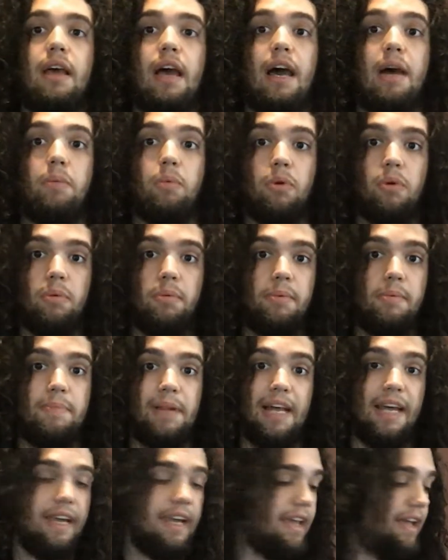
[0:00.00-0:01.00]
And what we'll be
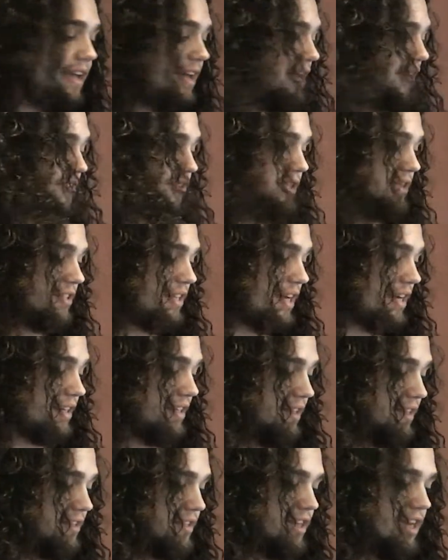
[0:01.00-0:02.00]
playing here is
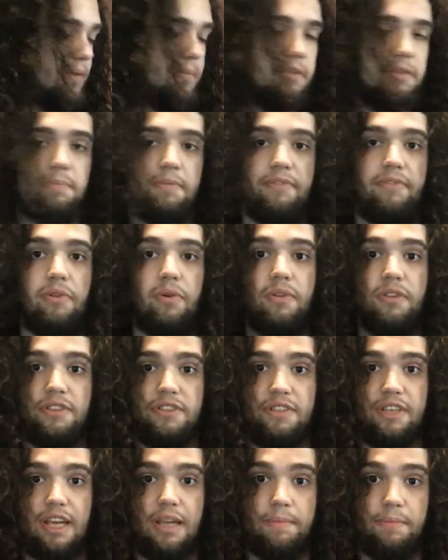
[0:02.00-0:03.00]
exactly the same as before, the
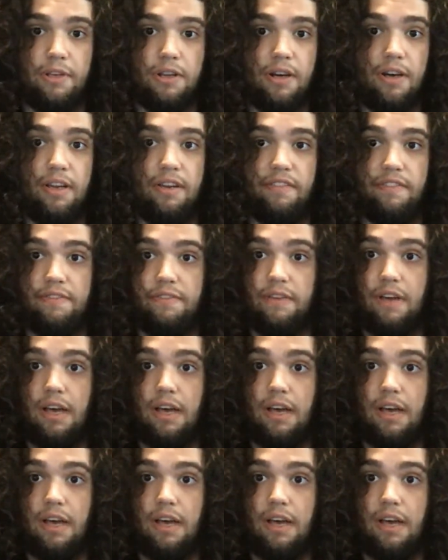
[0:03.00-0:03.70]
same kind of